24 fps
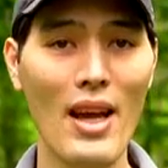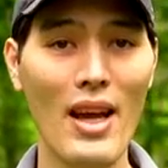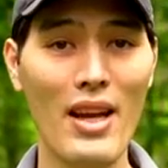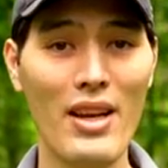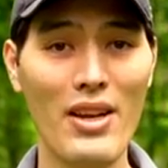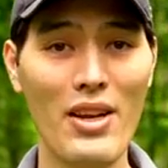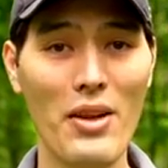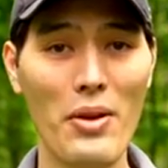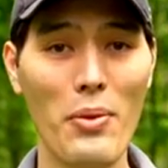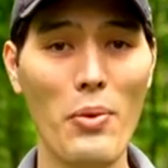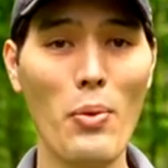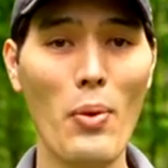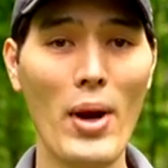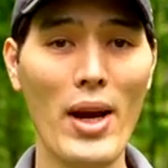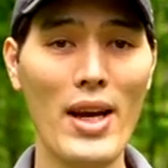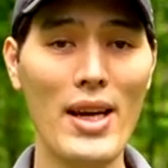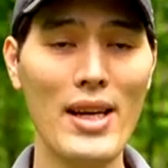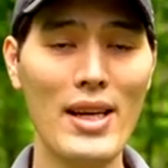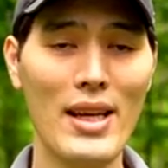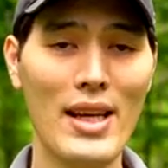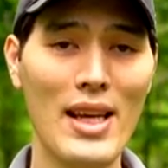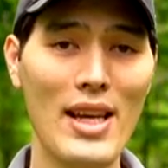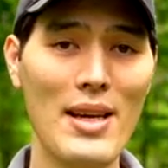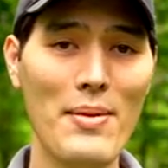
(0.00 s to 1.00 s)
Another way
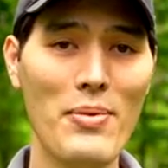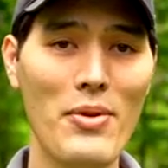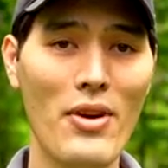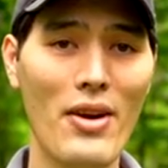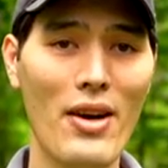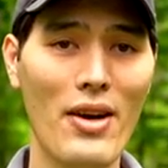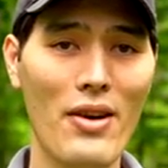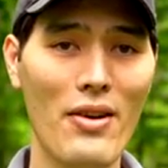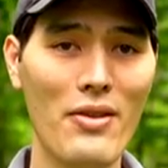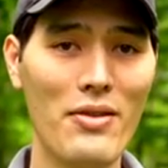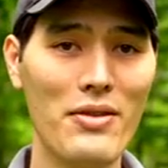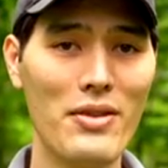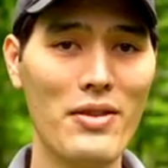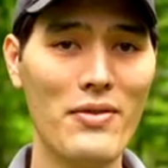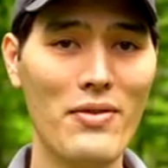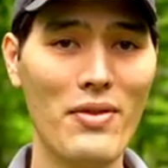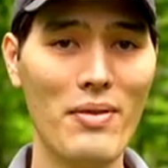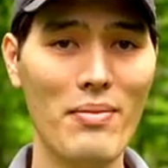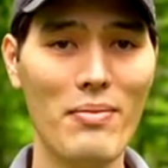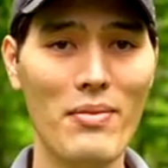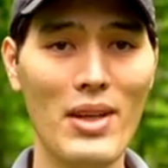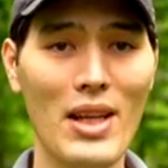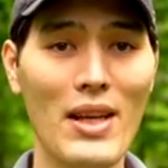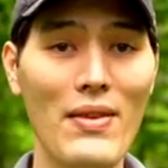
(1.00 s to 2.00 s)
to keep your arrows
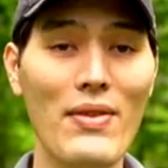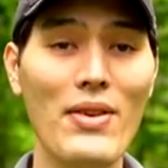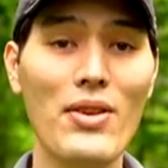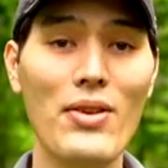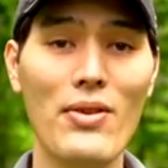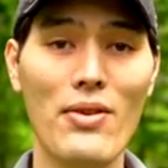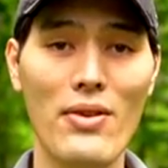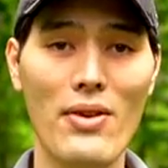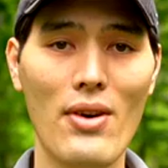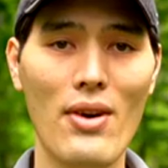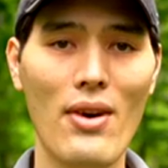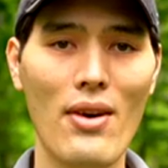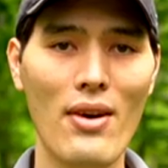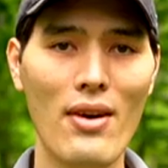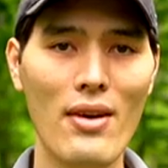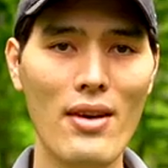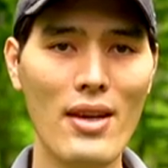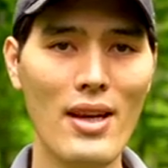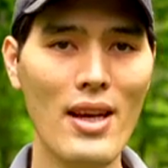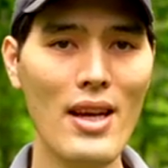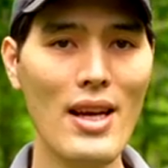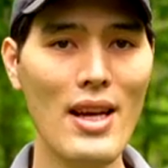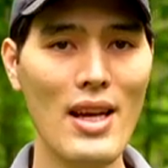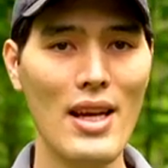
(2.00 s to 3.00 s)
from leaving your yard